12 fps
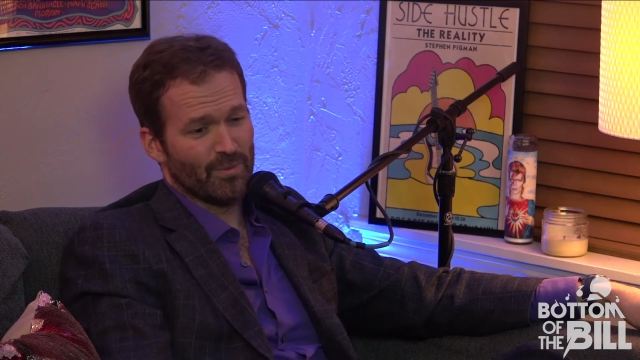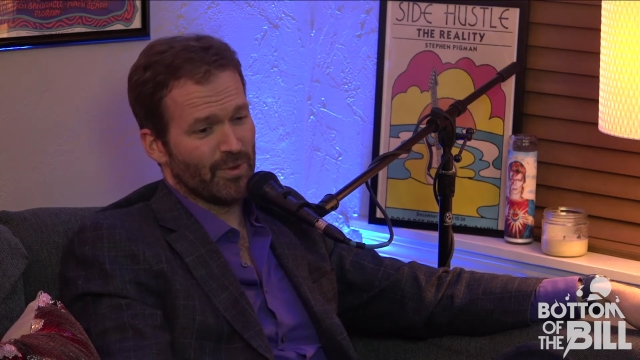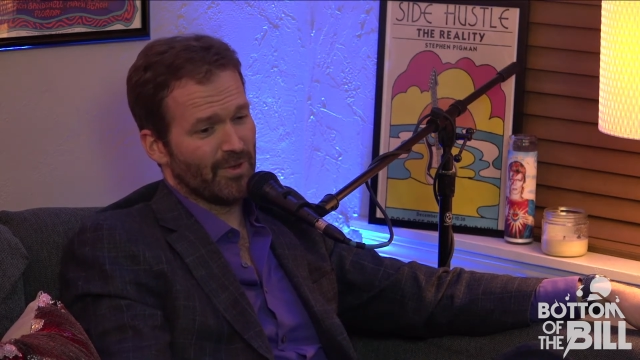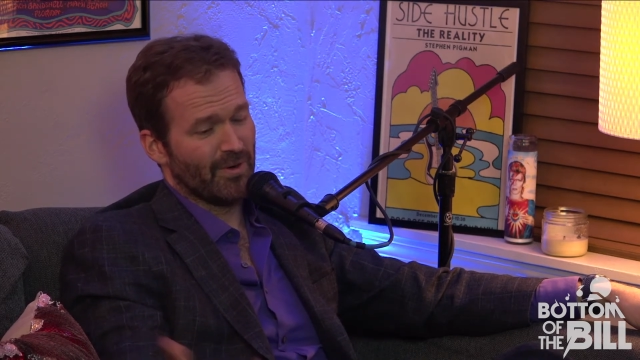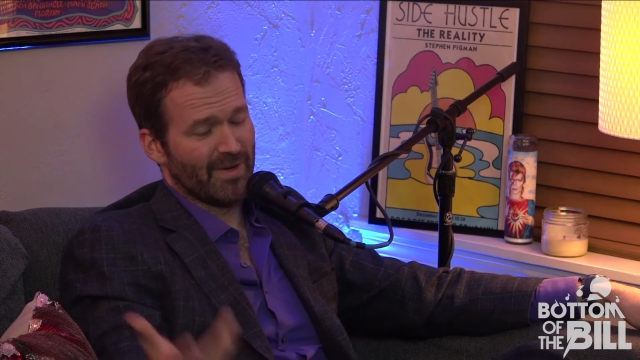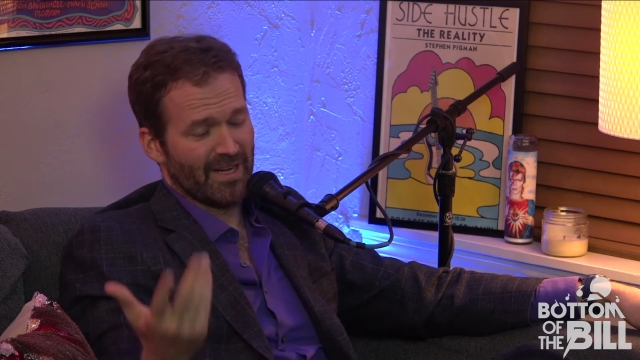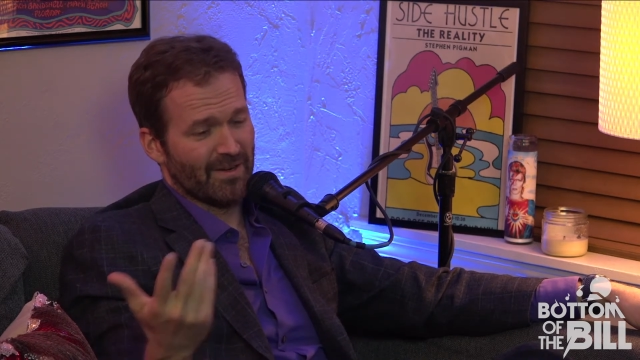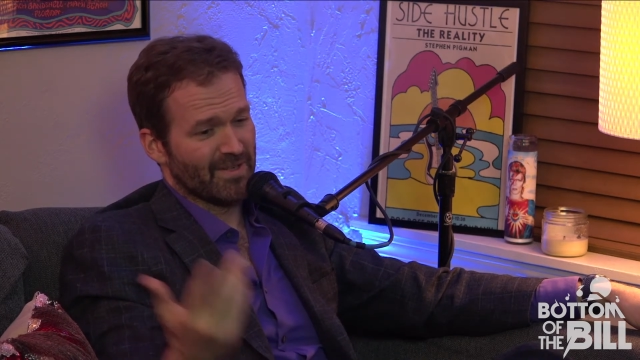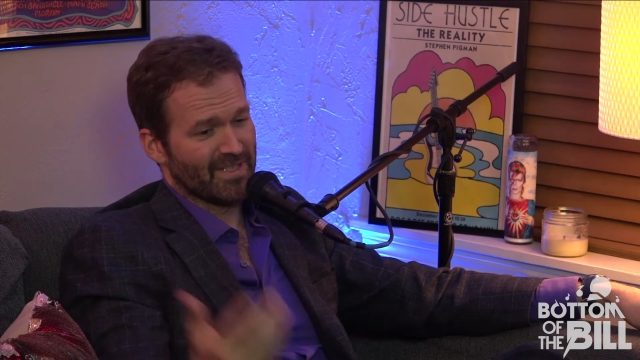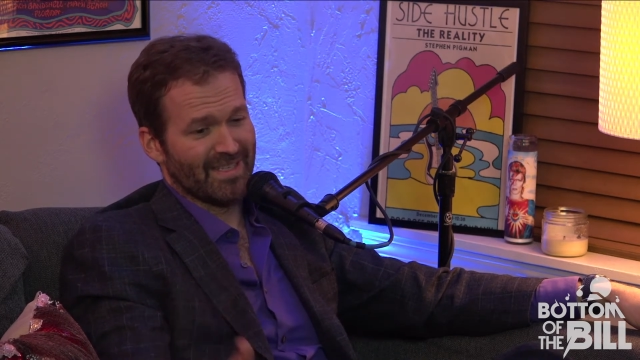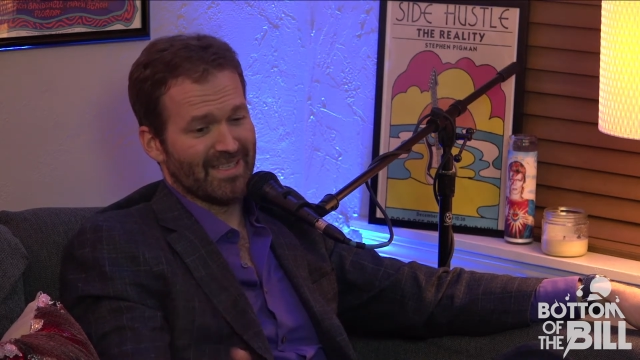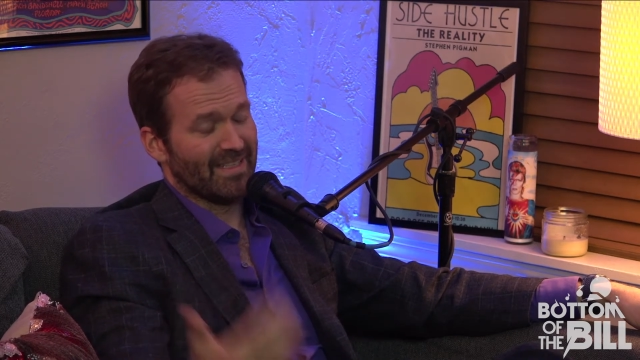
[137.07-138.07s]
Bruno and
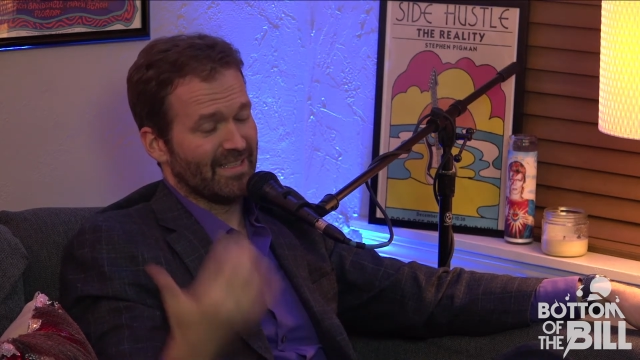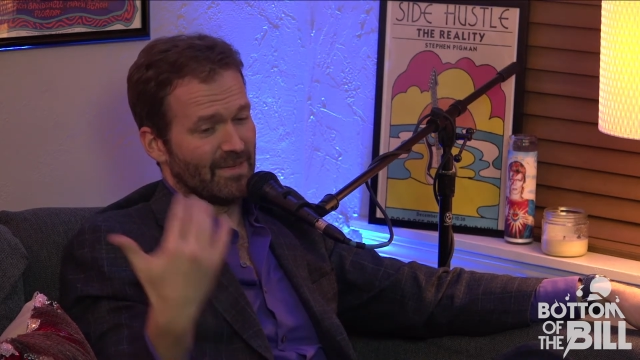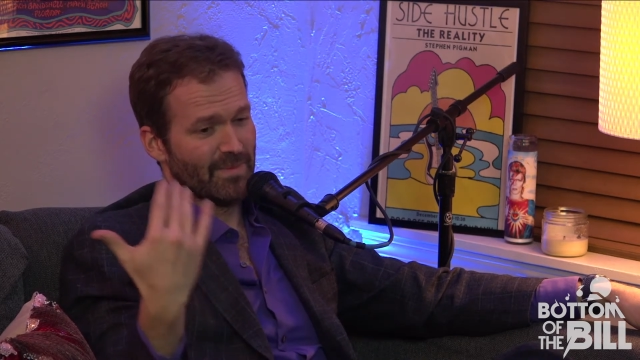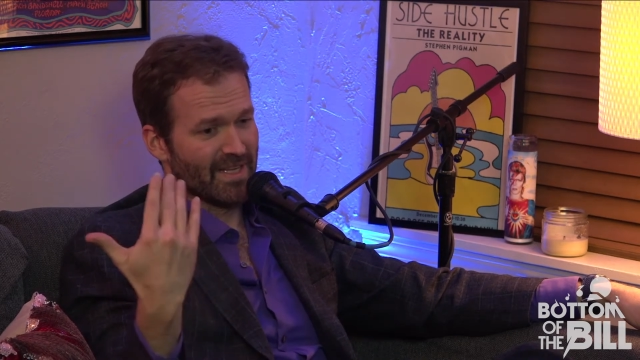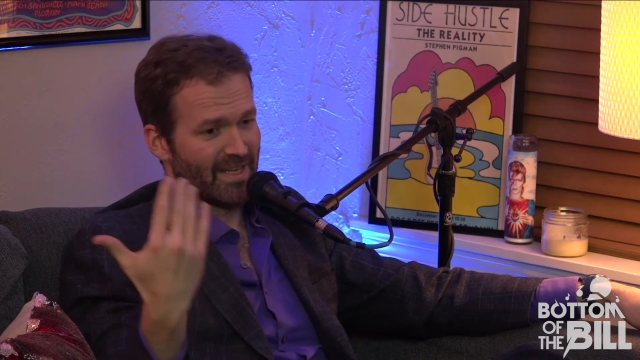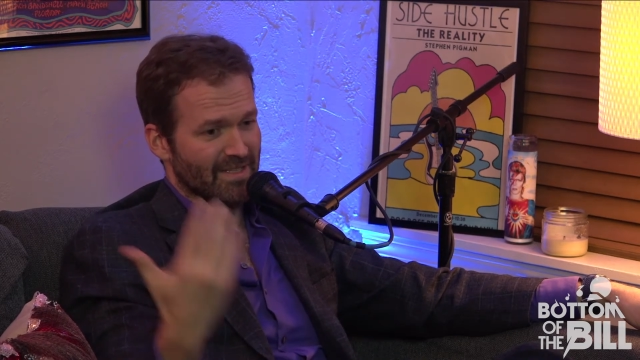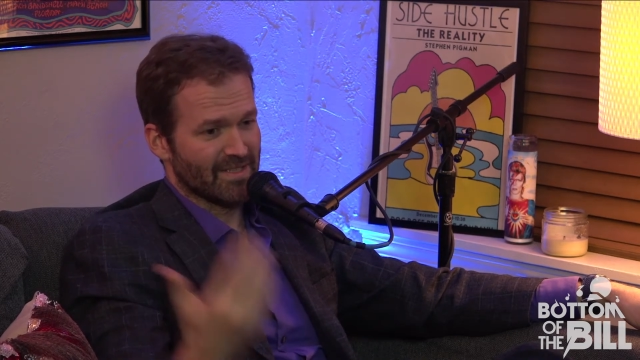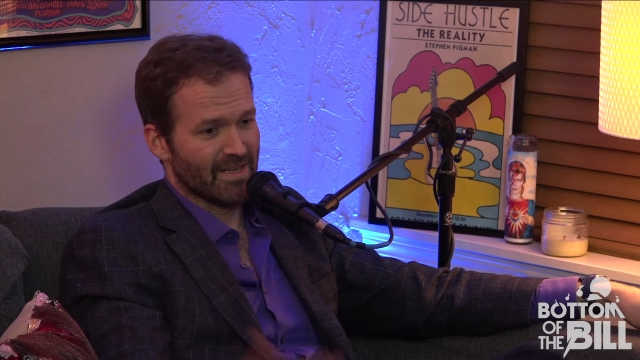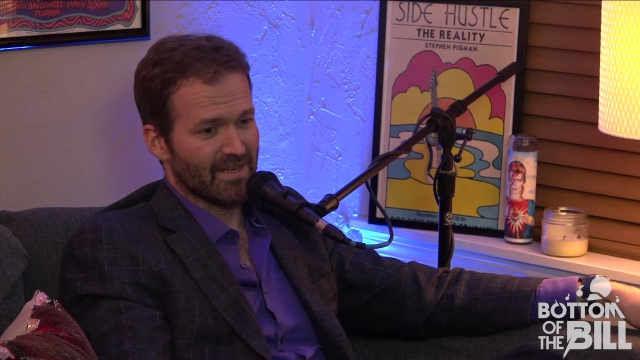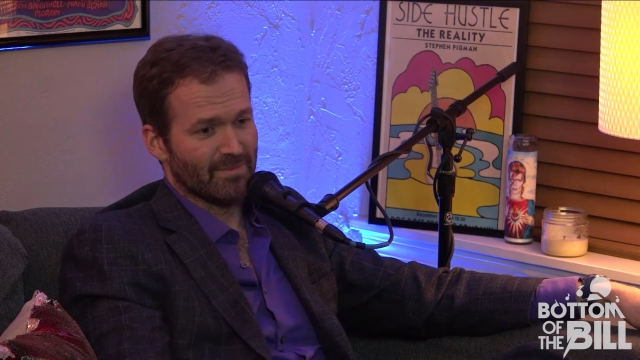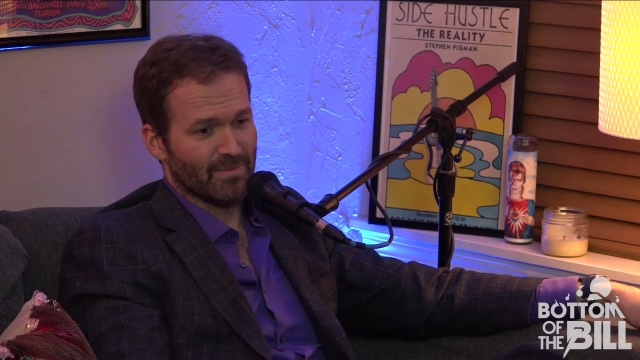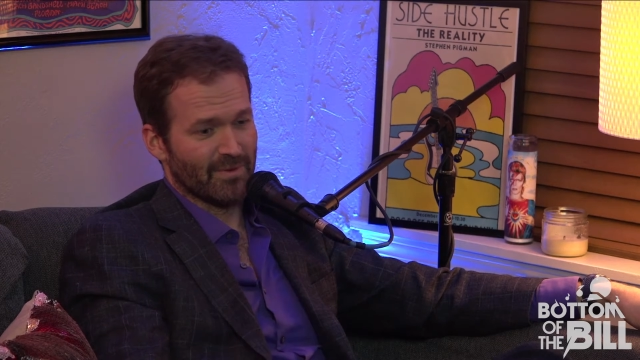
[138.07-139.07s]
Anderson didn't give me the heads
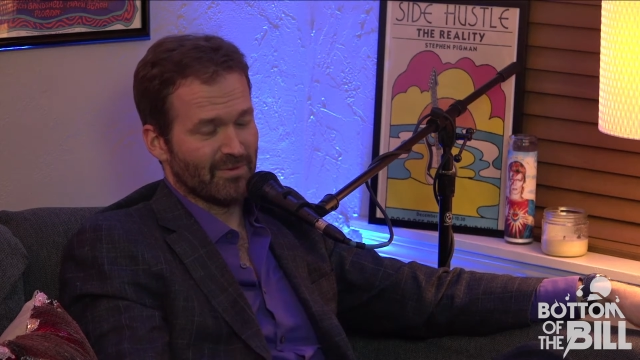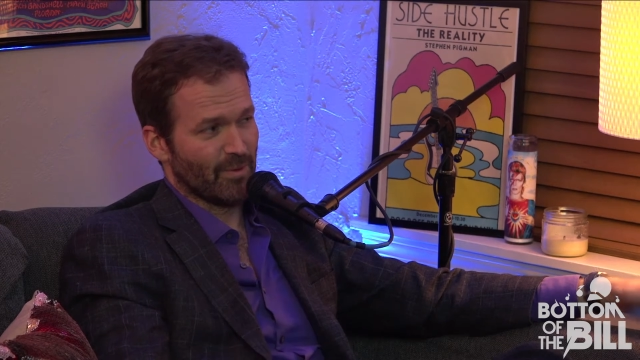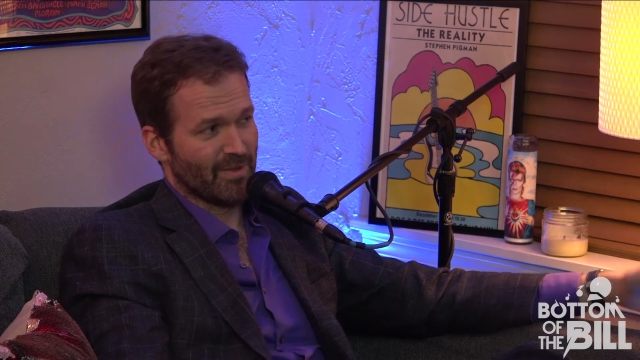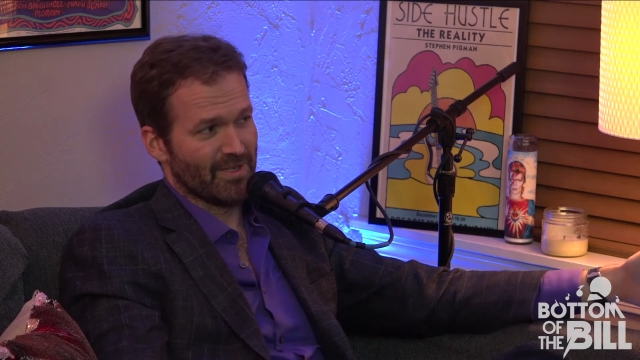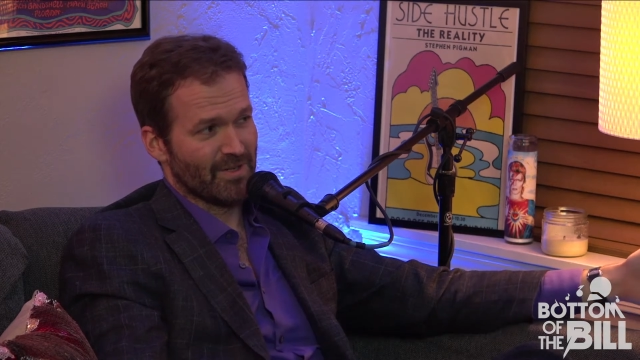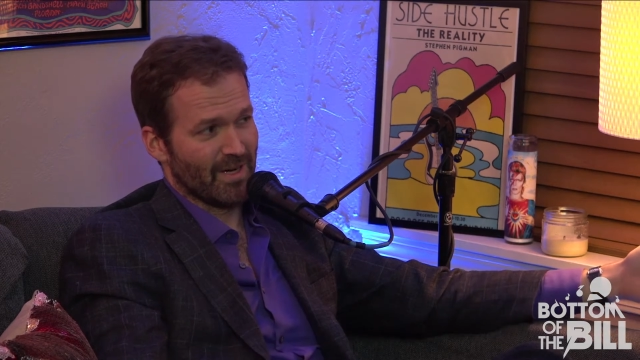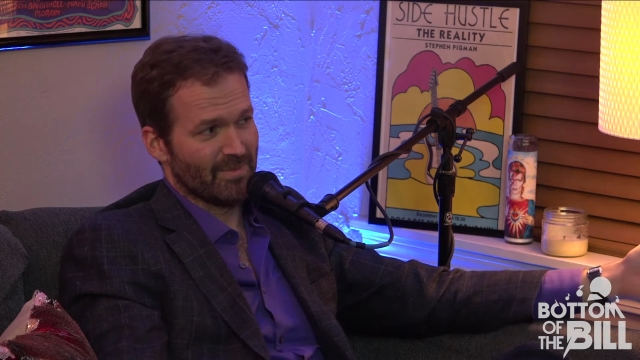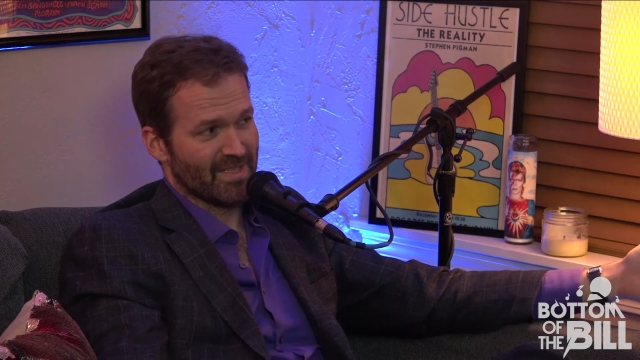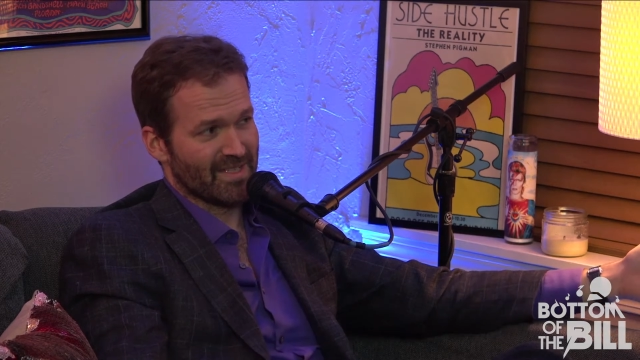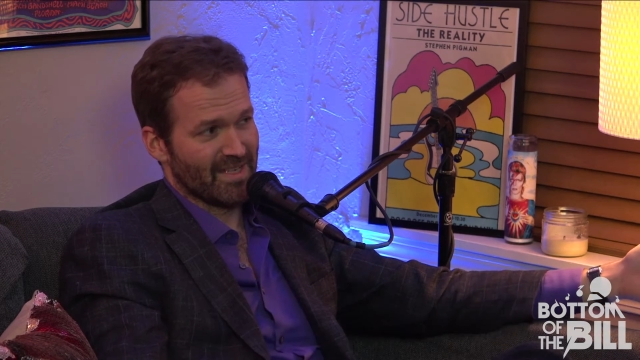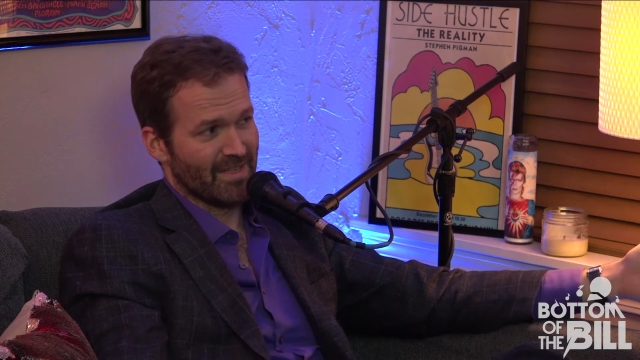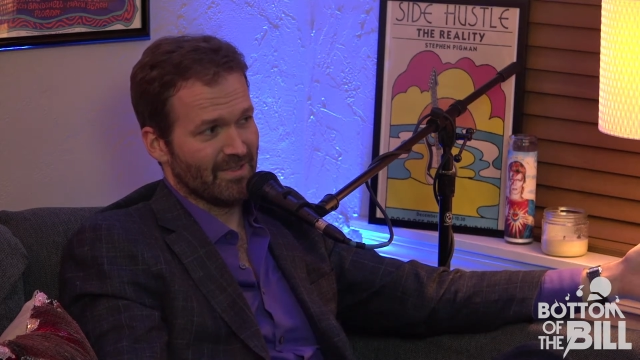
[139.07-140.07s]
up before they dropped the
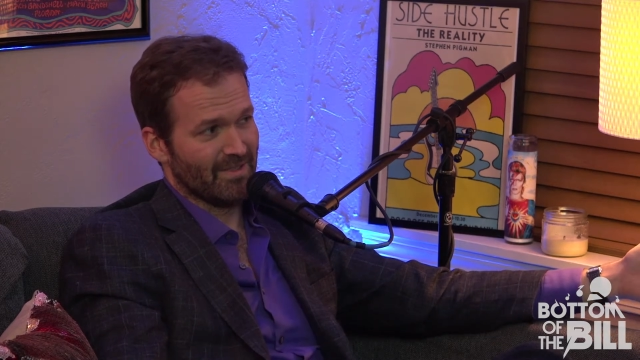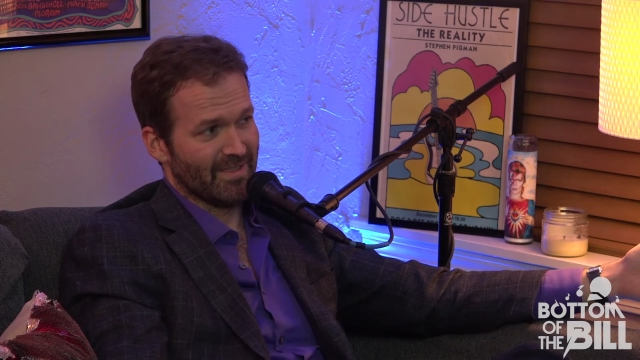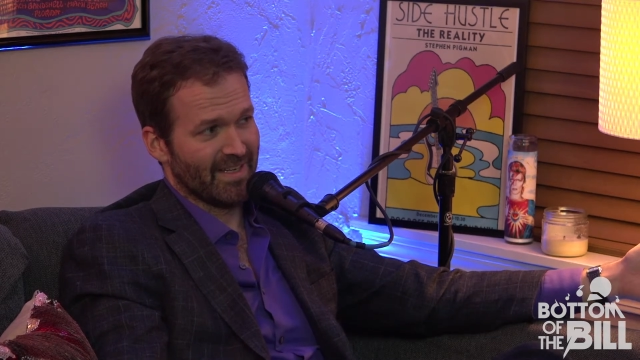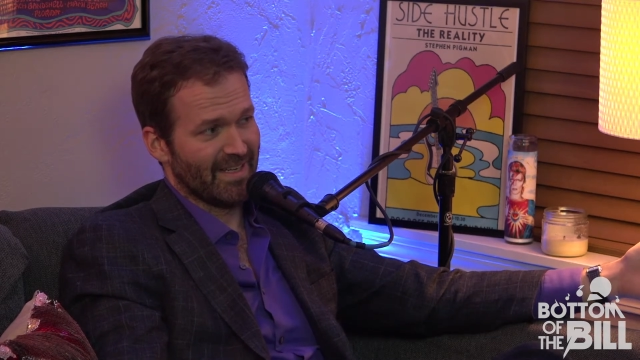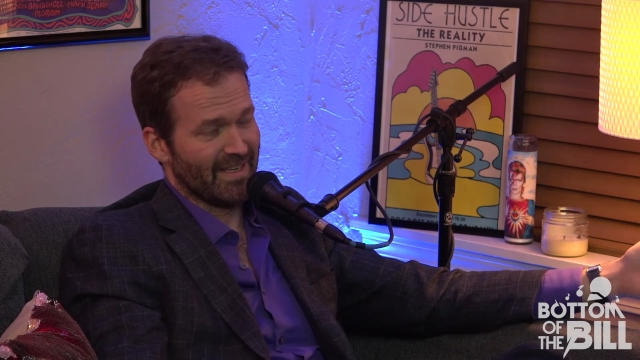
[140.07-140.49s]
single. They